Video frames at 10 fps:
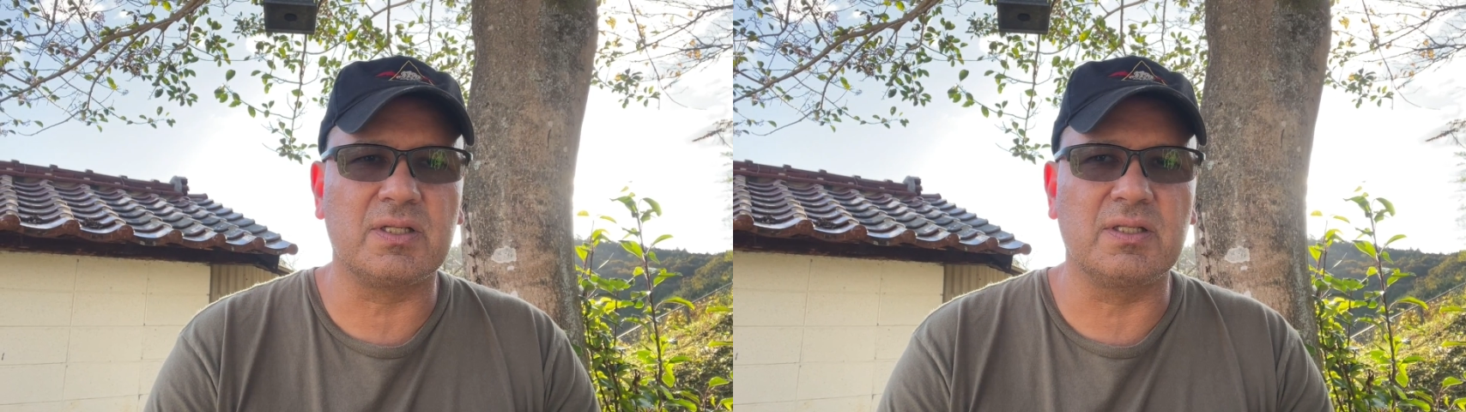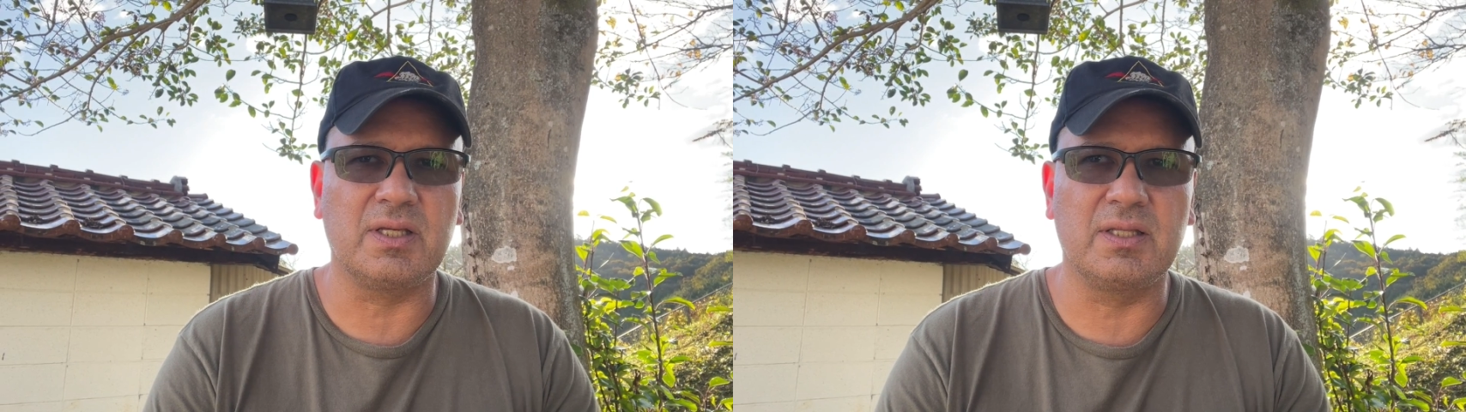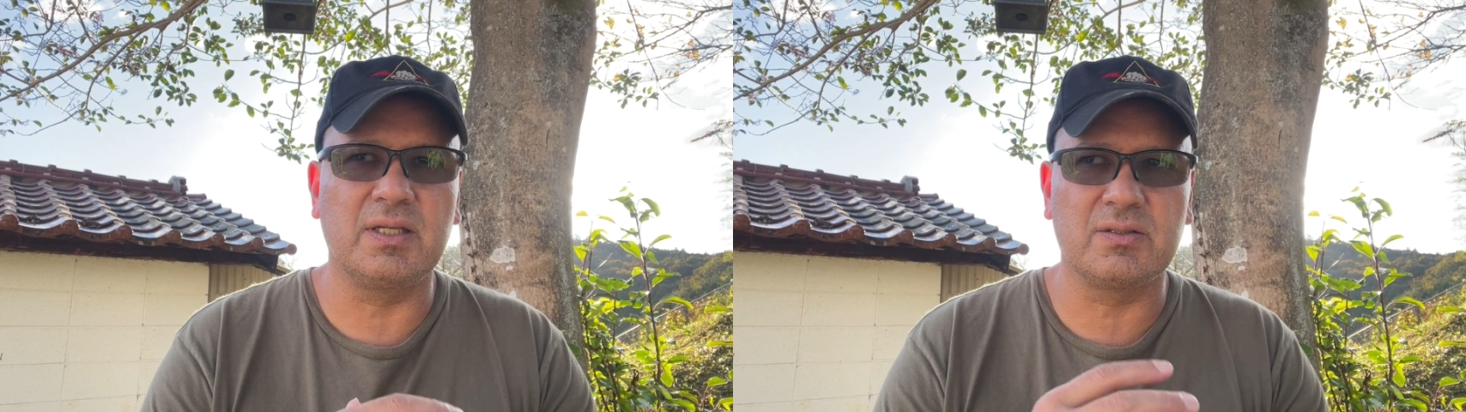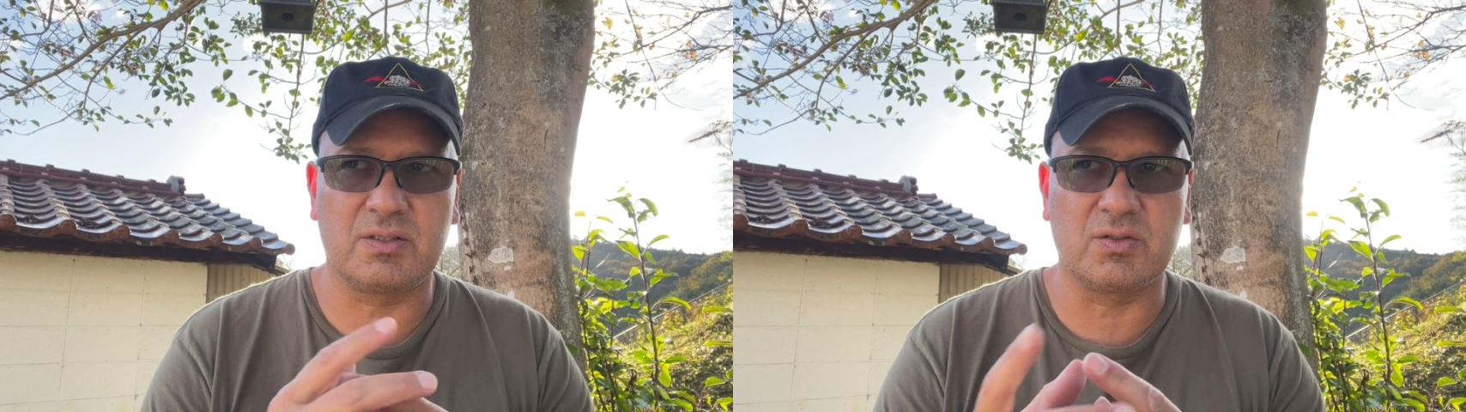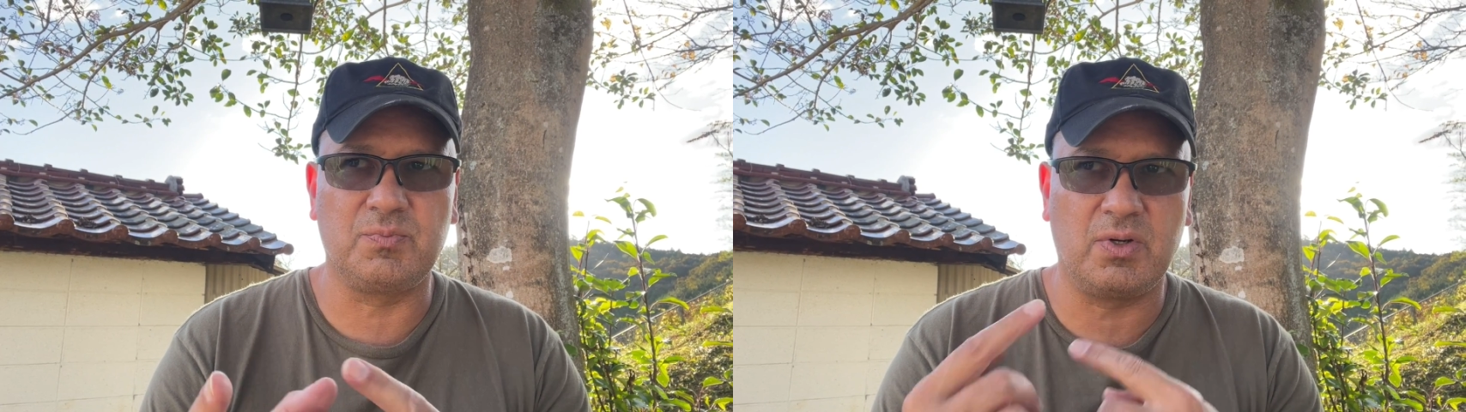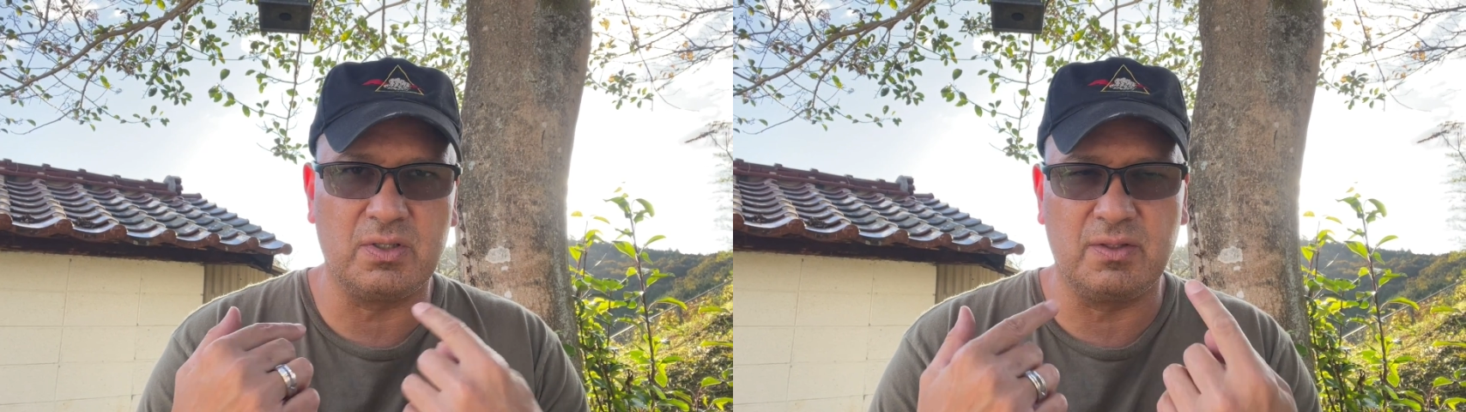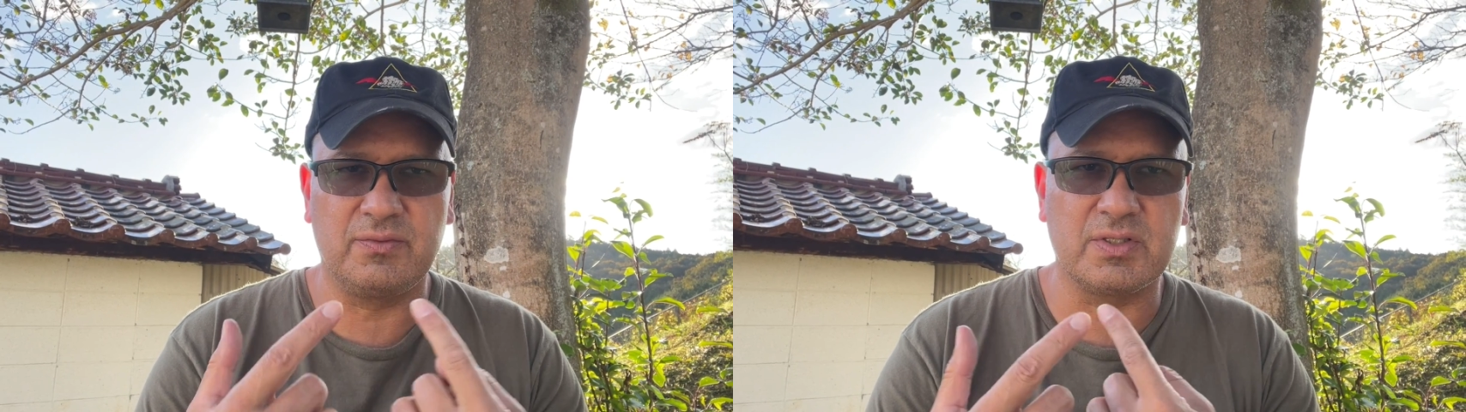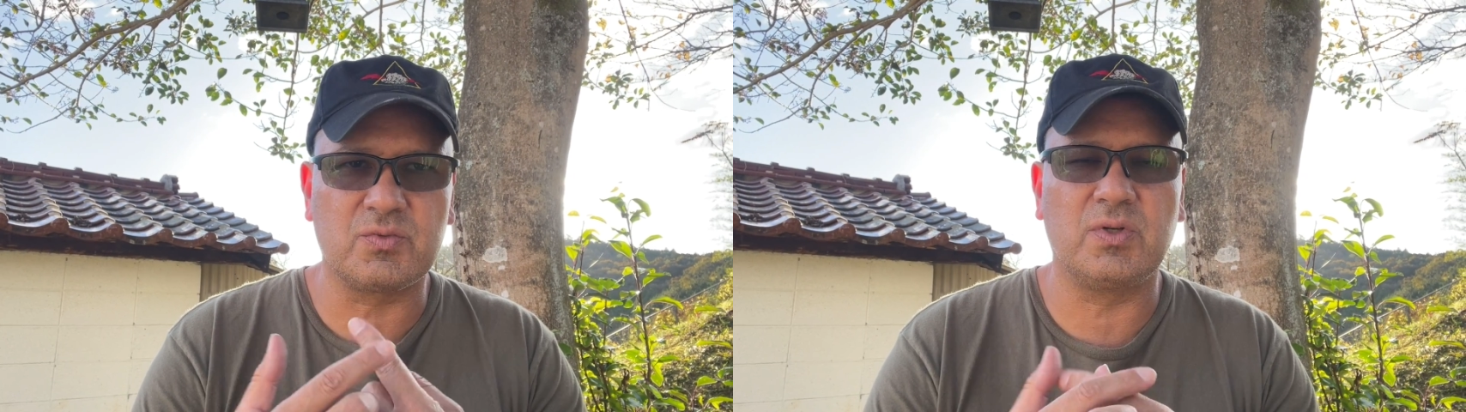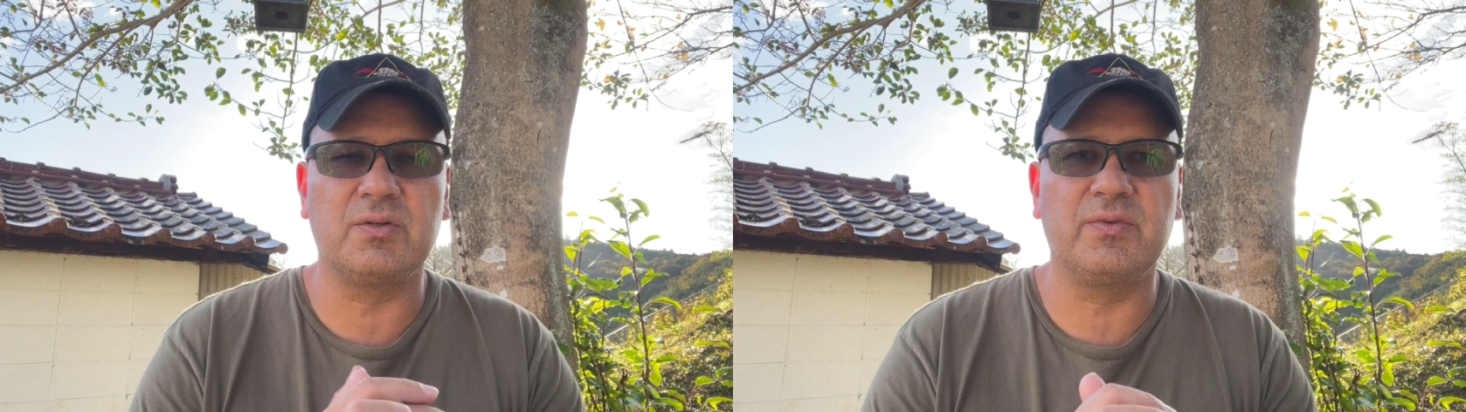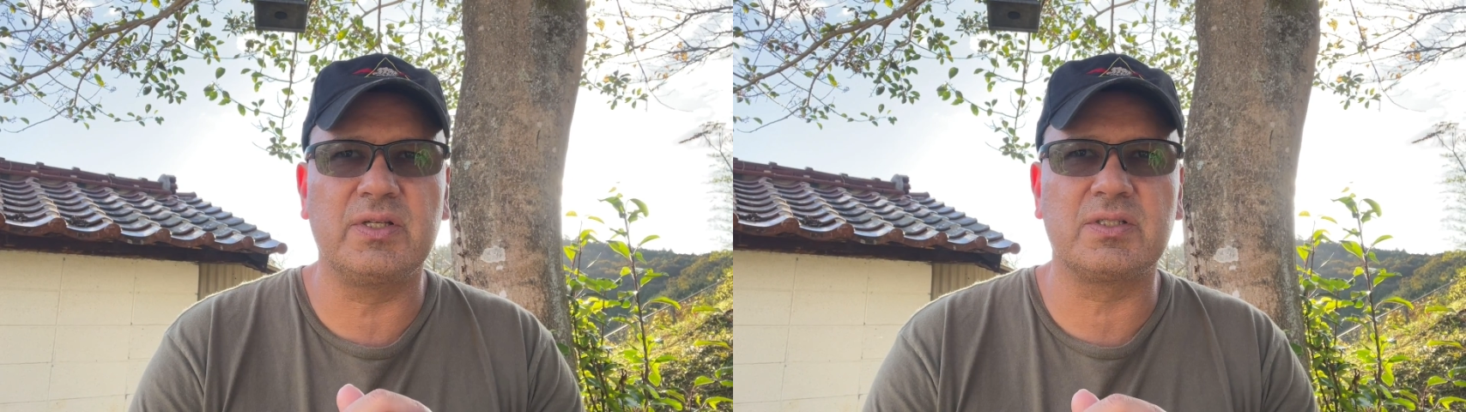and this was part of this
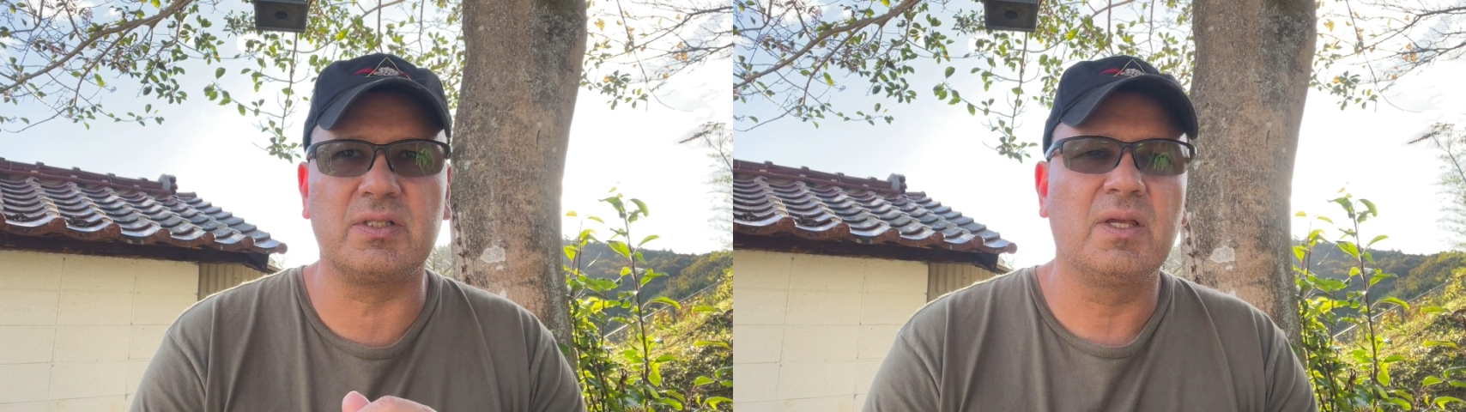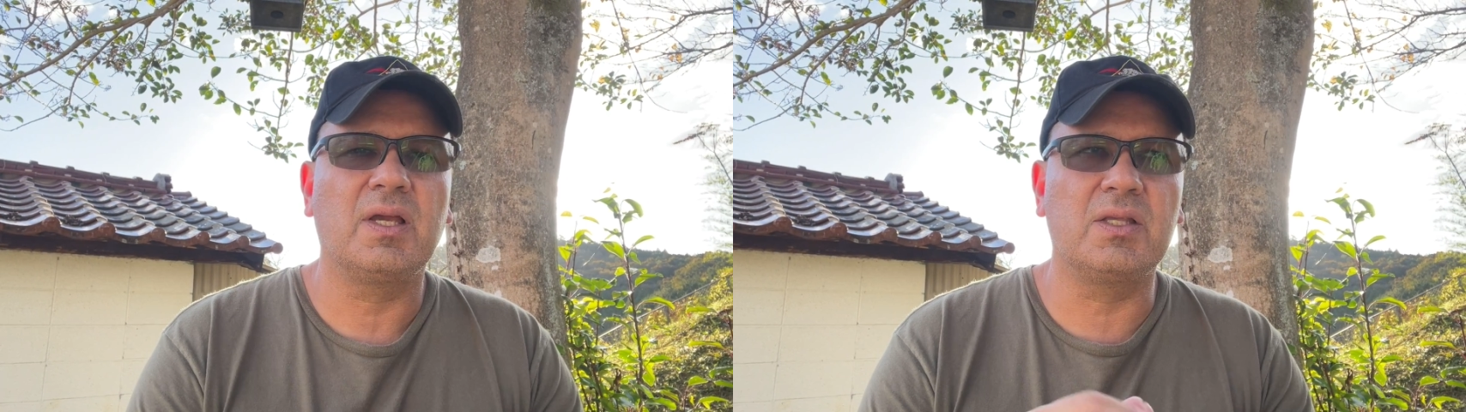renovation.